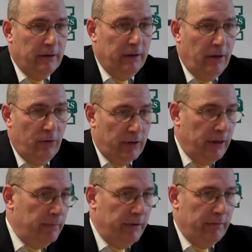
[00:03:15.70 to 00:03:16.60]
You know, Owen
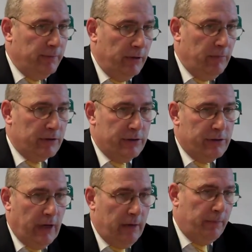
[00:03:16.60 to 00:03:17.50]
had been pretty much a
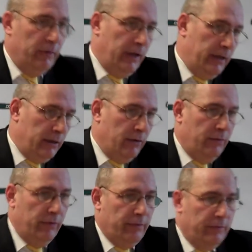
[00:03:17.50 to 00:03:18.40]
staple. Now you're
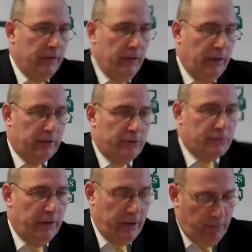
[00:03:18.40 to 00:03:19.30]
going with, you know, not the
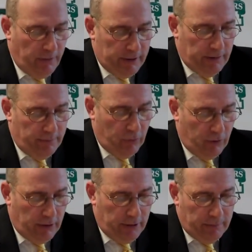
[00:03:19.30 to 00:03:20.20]
Trenity played
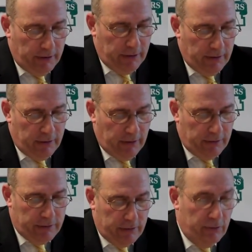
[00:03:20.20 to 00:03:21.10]
poorly, but you know,
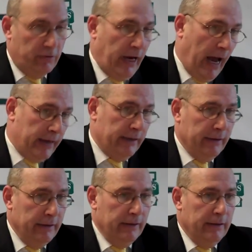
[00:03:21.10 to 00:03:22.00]
it's a new guy.
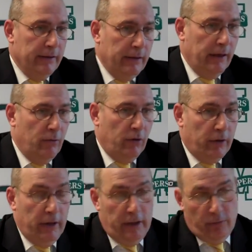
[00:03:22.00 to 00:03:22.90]
You got to
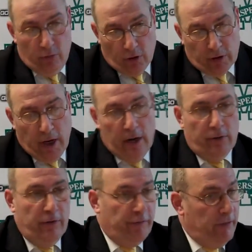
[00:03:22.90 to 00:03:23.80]
work in again we worked Kyle
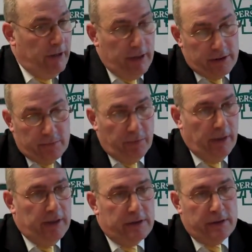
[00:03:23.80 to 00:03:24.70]
Griffin, and he hasn't
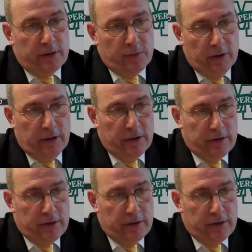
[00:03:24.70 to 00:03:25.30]
played in six weeks.